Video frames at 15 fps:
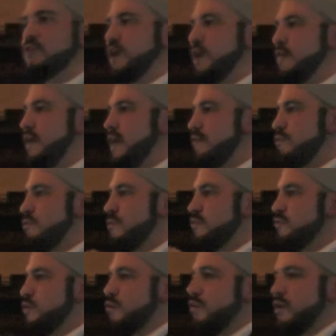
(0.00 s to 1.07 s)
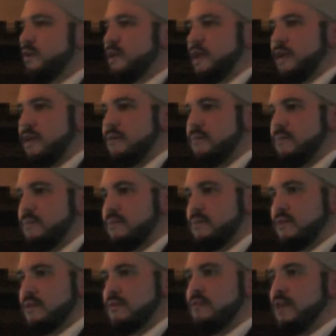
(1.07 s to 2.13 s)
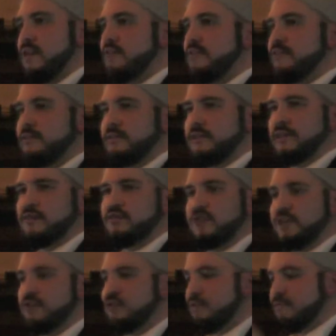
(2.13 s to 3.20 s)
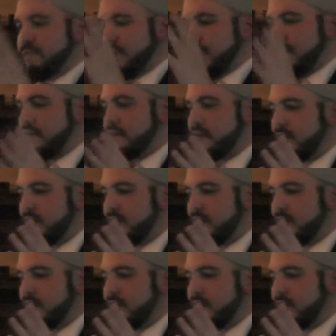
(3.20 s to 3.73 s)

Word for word: say that if a woman's not working, then she's not fulfilling